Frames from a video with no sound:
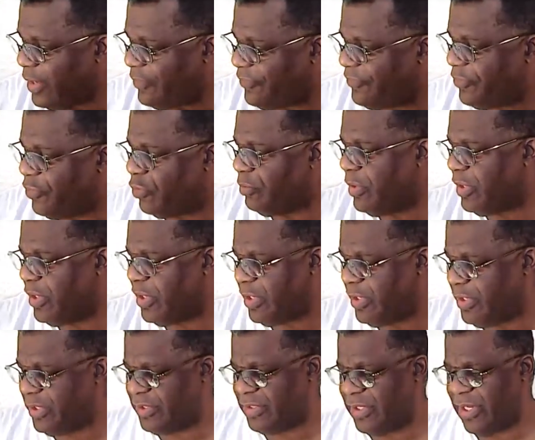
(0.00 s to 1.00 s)
have so many of
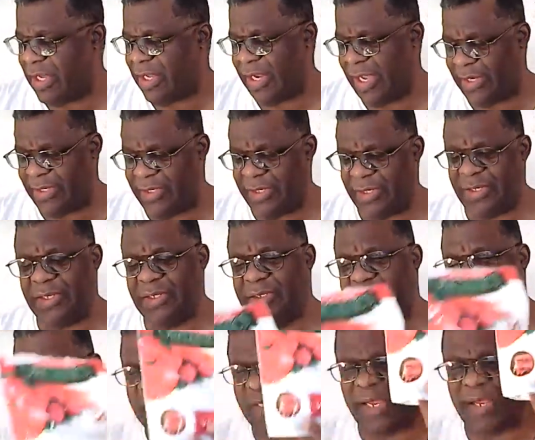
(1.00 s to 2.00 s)
these down there. I did these
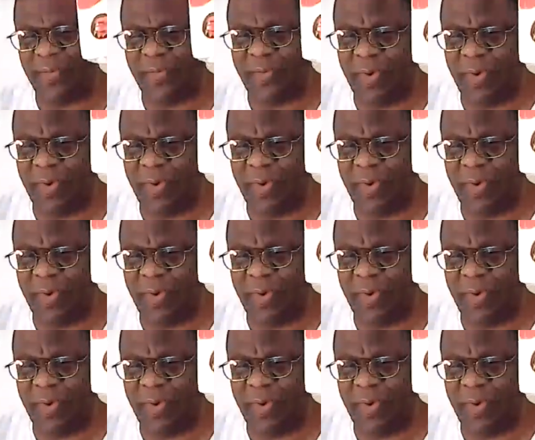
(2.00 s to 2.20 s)
the same